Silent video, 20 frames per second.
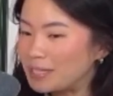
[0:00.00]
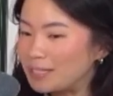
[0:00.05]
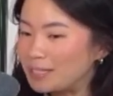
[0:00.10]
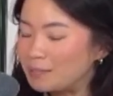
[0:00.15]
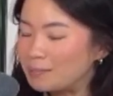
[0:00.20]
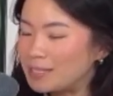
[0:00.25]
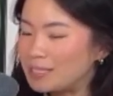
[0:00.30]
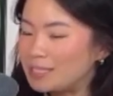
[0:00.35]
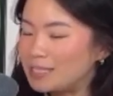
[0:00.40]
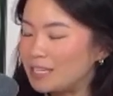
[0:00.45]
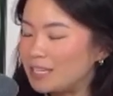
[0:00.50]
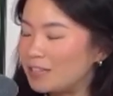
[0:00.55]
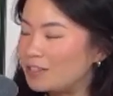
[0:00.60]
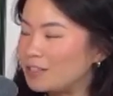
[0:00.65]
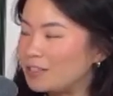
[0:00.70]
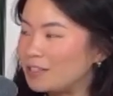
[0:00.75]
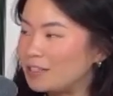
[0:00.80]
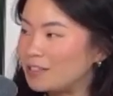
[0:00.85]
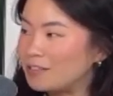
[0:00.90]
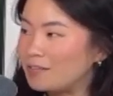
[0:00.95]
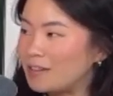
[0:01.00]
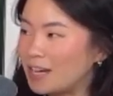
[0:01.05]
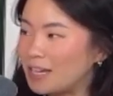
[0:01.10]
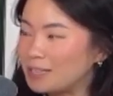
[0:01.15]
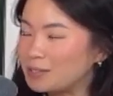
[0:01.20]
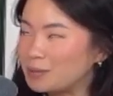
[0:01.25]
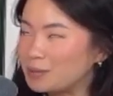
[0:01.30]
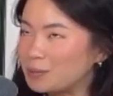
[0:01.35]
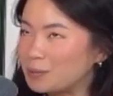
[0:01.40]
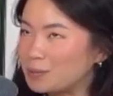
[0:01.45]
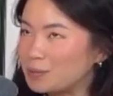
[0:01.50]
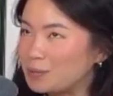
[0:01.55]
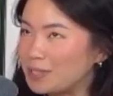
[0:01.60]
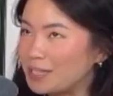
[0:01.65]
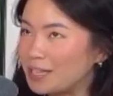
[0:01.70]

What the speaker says: like my senior year of high school,